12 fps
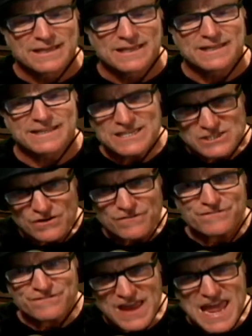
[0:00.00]
these are
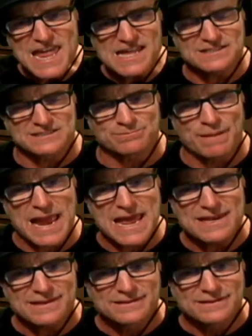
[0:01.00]
fans,
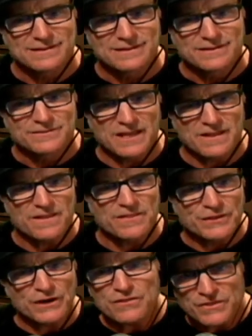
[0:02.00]
man.
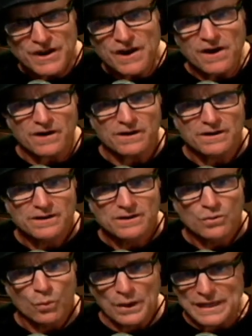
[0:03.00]
They're there.
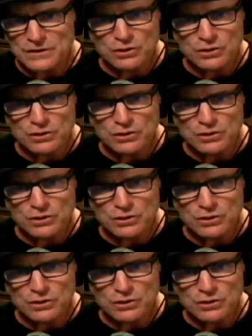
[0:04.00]
win or